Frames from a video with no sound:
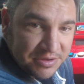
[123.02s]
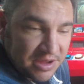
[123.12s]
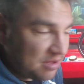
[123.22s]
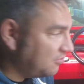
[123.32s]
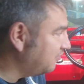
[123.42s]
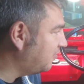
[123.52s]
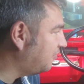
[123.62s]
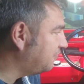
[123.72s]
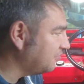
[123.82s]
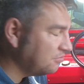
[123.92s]
You can't move
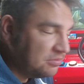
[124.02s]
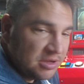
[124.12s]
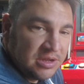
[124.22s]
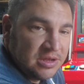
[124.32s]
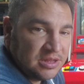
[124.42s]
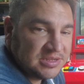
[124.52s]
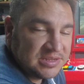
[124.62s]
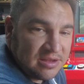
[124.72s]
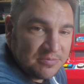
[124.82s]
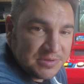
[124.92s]
off from the
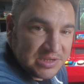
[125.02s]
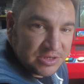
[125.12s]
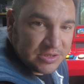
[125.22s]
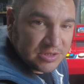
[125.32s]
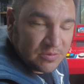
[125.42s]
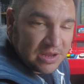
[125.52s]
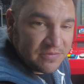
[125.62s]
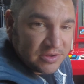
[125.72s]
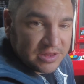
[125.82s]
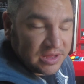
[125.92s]
starting position. So we'll have a
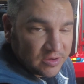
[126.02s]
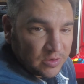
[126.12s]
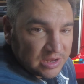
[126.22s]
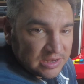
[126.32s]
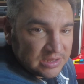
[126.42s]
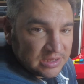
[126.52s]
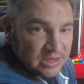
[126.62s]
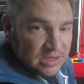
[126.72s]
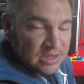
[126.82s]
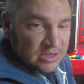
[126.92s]
look at that quickly.
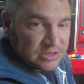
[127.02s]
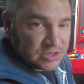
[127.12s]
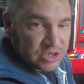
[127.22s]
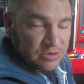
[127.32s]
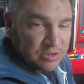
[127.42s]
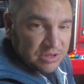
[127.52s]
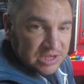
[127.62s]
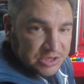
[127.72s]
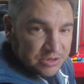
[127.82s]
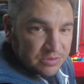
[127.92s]
Just show you the
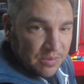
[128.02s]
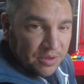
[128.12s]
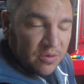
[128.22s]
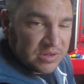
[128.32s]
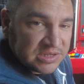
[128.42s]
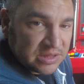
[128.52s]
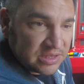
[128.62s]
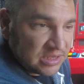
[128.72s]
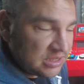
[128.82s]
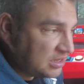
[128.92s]
issue. Then we'll go into
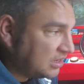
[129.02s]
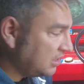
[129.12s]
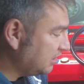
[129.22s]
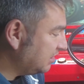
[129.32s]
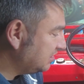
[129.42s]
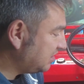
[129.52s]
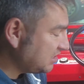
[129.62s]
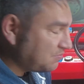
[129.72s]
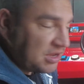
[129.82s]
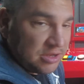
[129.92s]
the
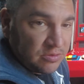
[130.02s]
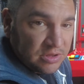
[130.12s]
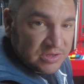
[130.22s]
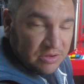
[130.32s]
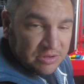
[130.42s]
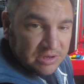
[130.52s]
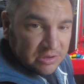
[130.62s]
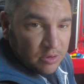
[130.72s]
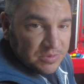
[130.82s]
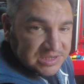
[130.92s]
test menu that's on the
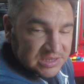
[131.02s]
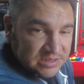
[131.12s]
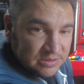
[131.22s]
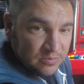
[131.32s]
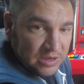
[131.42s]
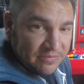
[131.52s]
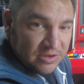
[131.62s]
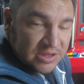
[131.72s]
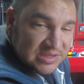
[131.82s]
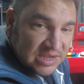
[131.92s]
Naomi system. We'll have a
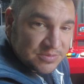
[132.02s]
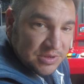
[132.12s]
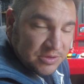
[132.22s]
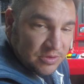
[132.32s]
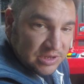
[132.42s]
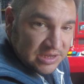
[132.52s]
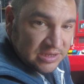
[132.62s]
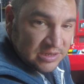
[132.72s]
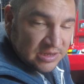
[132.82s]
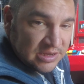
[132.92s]
look at the test menu on there,
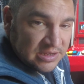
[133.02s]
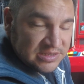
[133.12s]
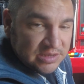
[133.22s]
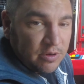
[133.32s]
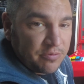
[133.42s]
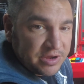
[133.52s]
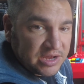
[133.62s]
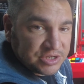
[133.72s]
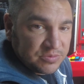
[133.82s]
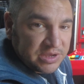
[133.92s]
see what
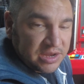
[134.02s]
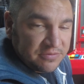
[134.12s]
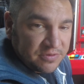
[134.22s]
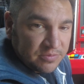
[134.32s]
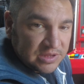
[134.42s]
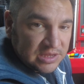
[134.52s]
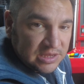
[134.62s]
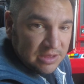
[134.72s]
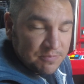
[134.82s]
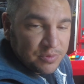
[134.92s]
reaction we're getting from the
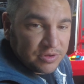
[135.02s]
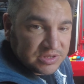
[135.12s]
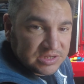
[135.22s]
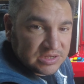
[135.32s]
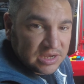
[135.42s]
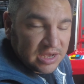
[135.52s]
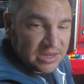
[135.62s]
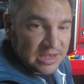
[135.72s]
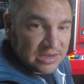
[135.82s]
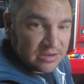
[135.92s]
inputs, and
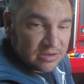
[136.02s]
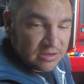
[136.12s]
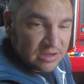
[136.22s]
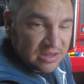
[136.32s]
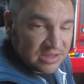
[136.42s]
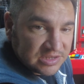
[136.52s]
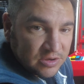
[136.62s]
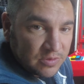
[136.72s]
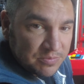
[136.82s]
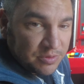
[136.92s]
then if there's
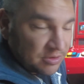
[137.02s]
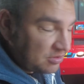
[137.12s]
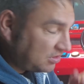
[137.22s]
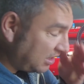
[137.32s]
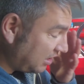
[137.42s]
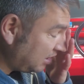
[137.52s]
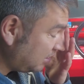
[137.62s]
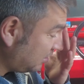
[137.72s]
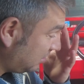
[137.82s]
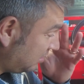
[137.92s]
no input there,
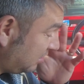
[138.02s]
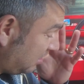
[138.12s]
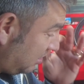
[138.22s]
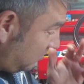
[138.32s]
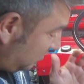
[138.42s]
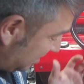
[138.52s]
we'll